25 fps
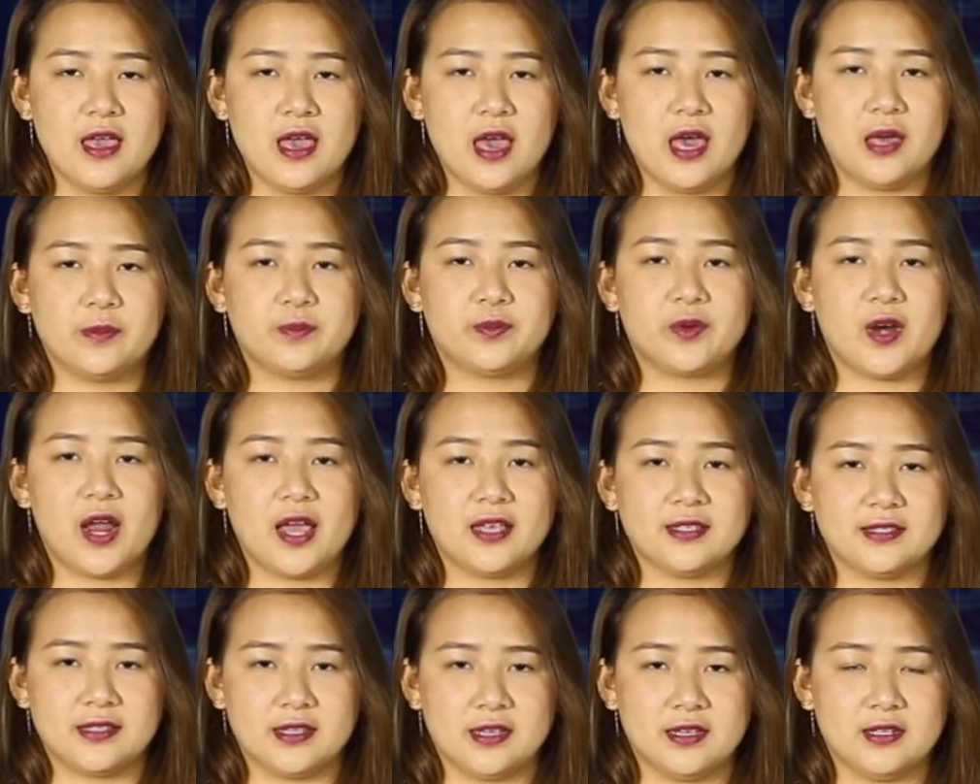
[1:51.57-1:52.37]
At
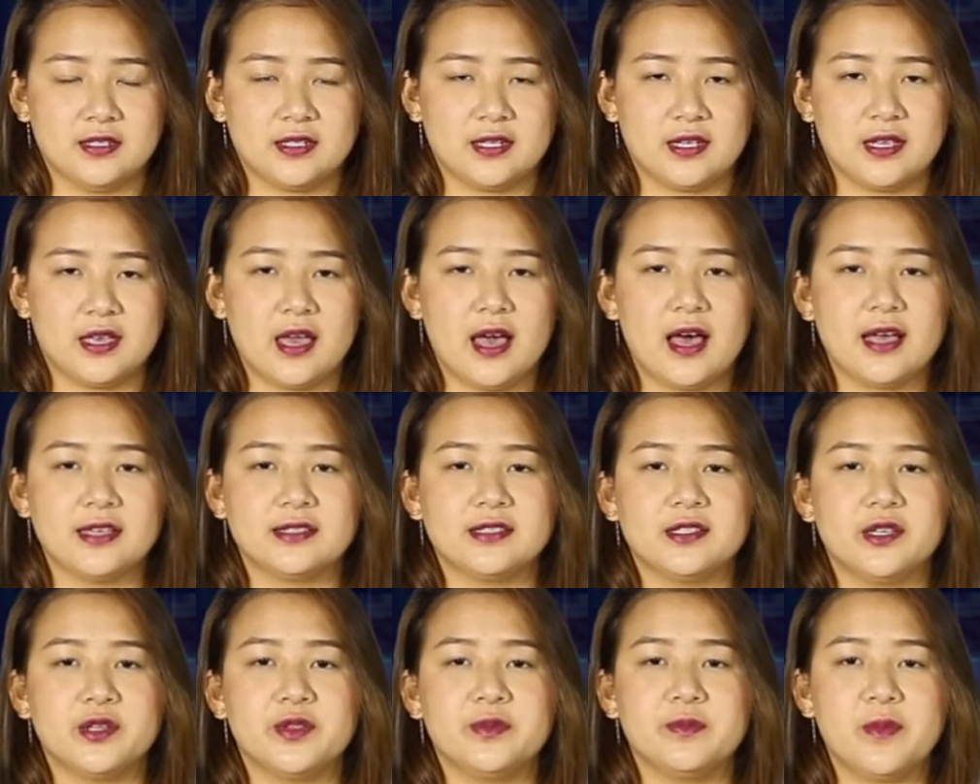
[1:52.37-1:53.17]
present,
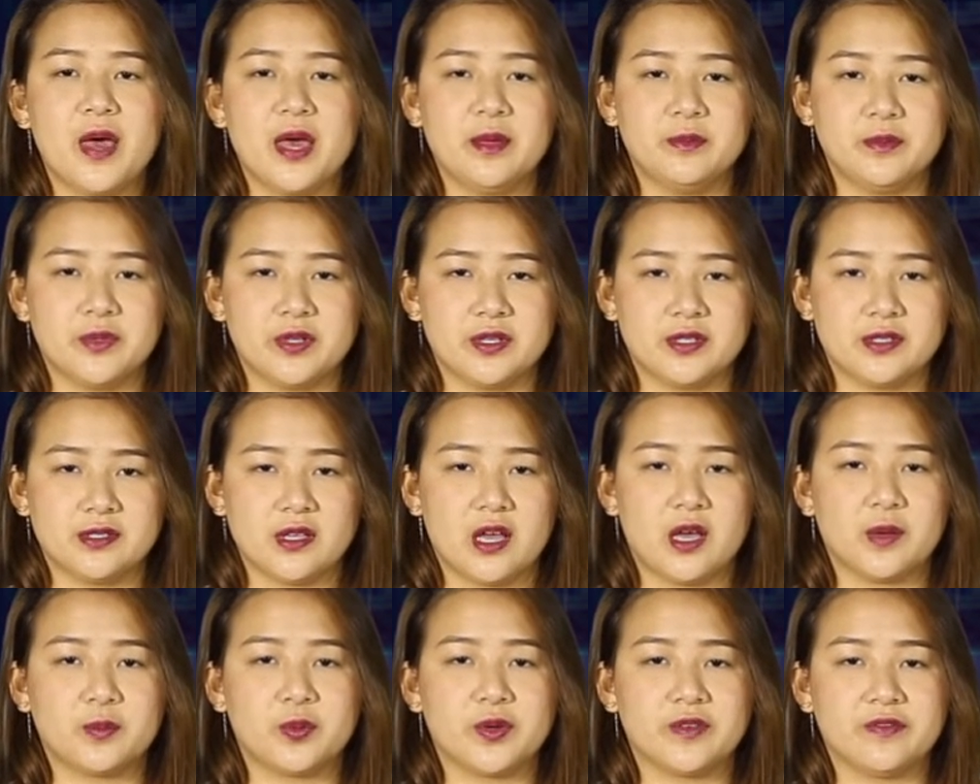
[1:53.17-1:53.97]
ASEAN members
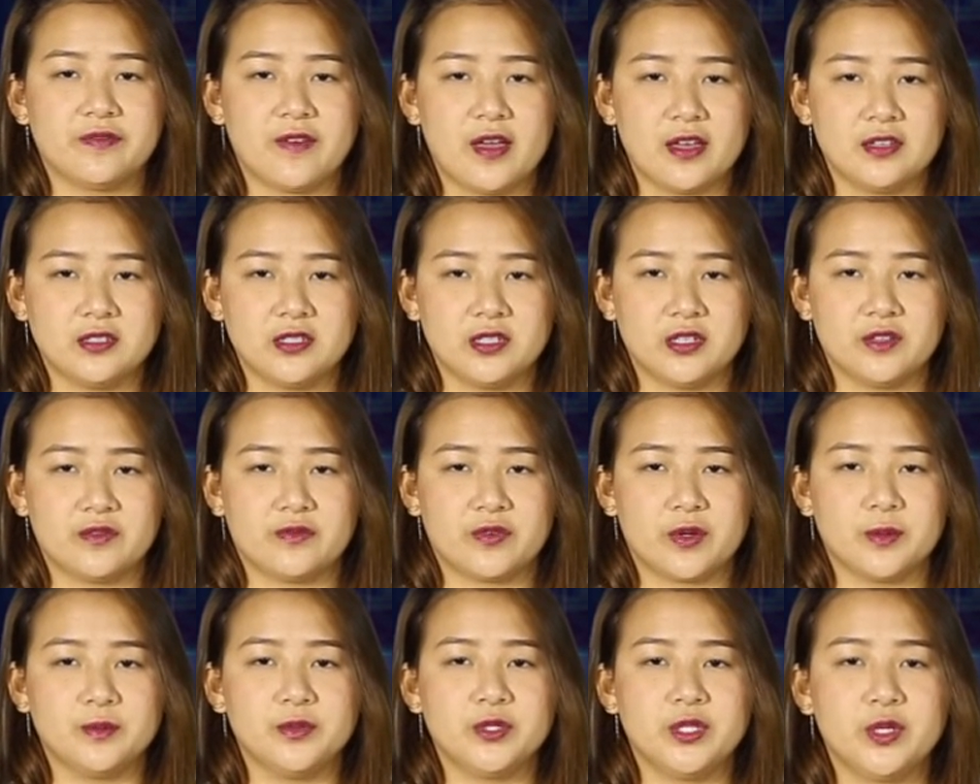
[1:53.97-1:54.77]
are prevented
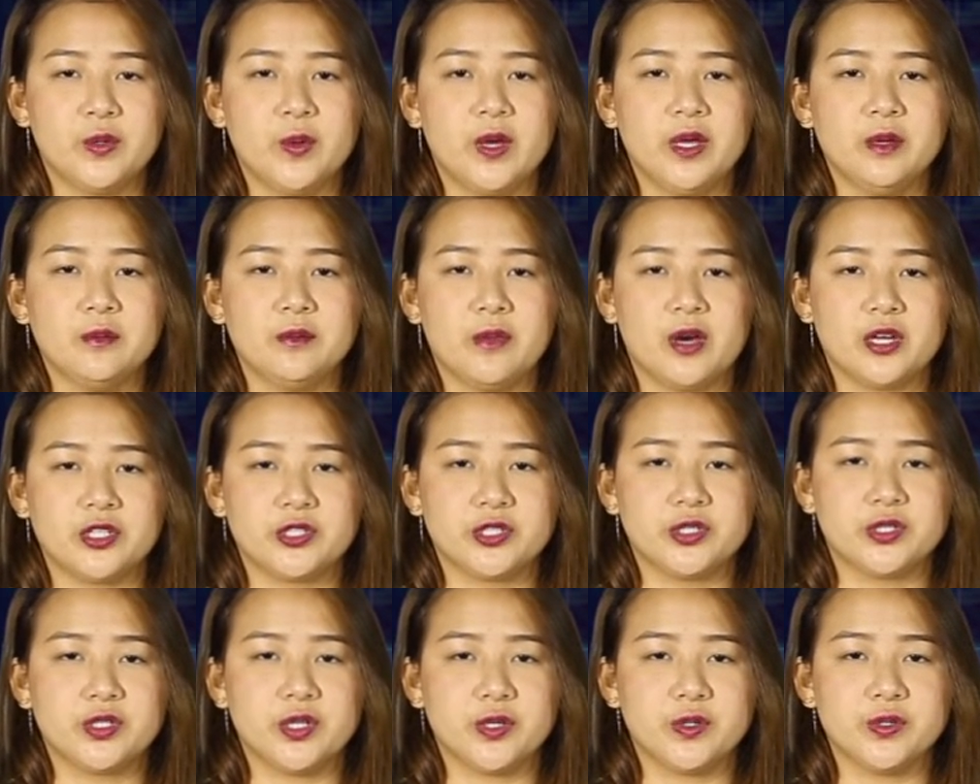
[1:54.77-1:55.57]
from doing
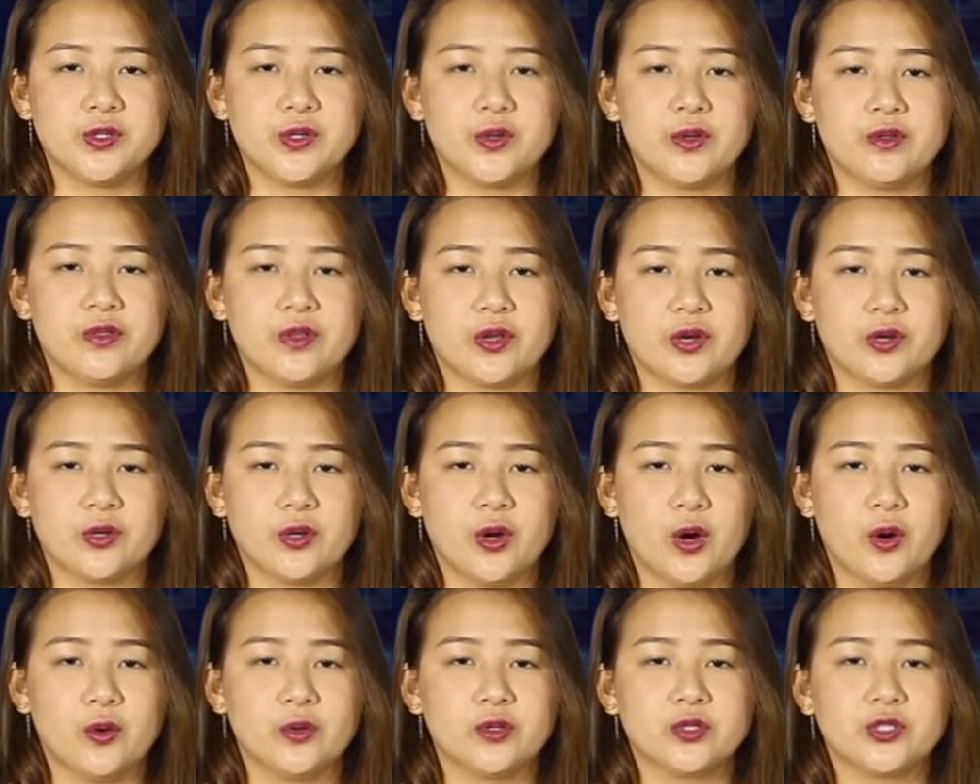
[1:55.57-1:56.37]
much due to their
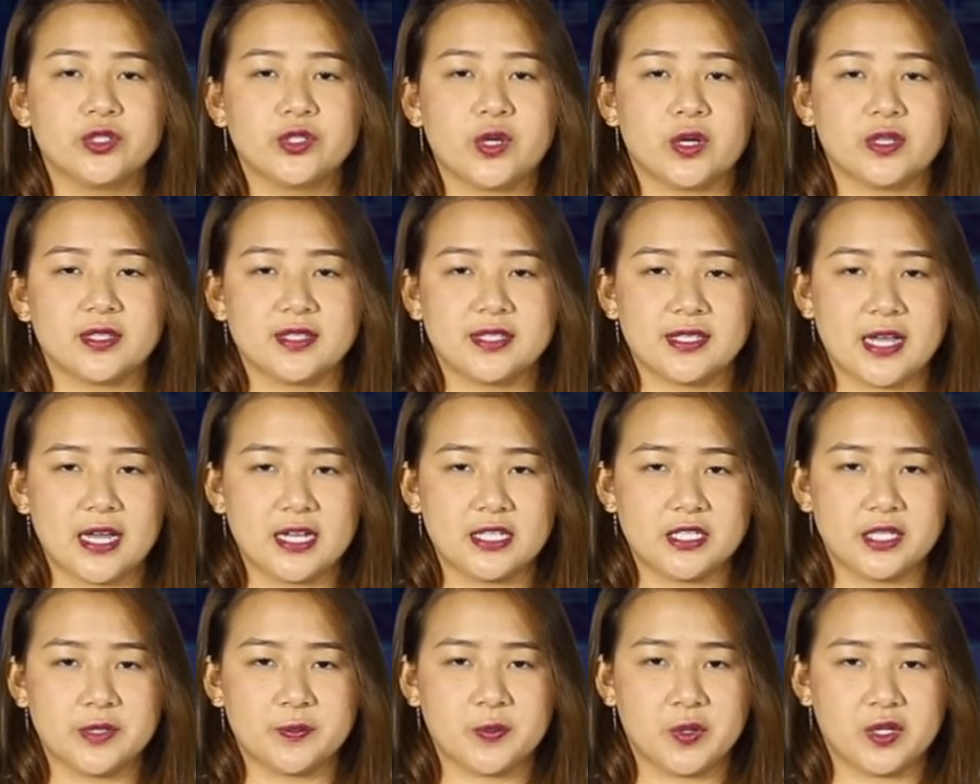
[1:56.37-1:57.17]
own
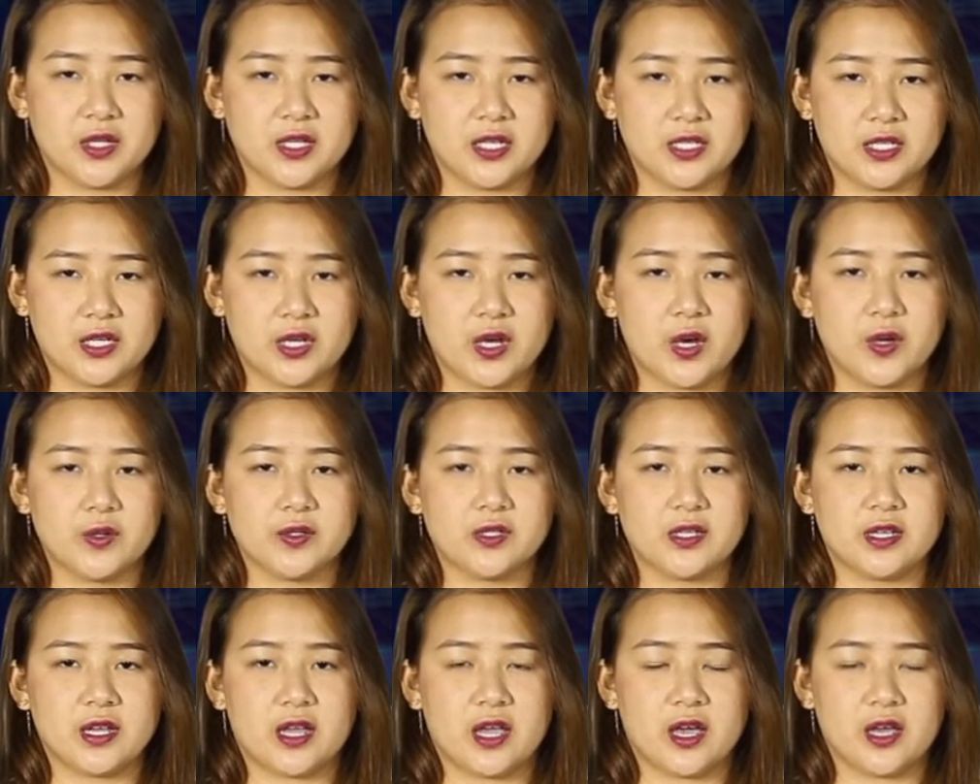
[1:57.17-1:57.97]
short-sighted political
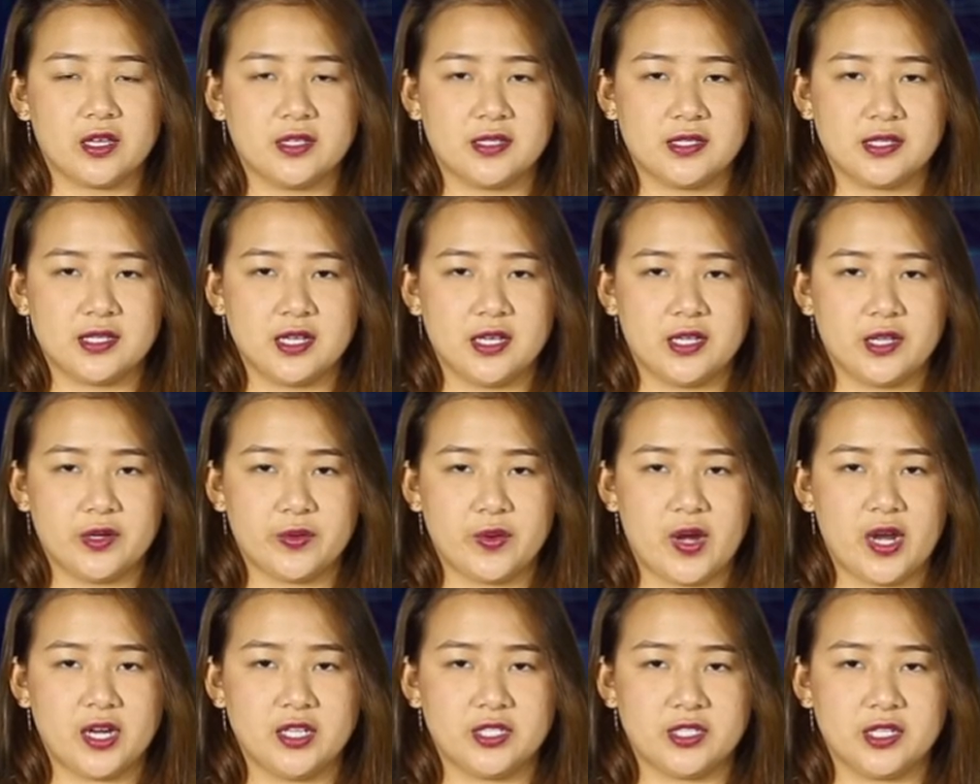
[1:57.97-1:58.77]

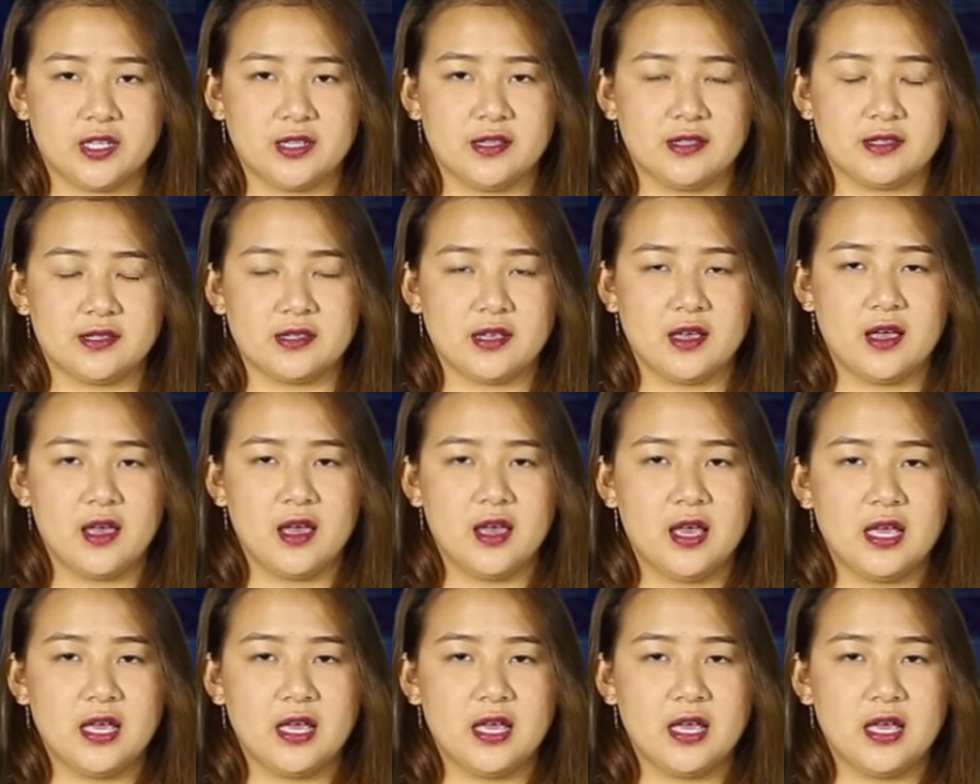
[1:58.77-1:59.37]
considerations.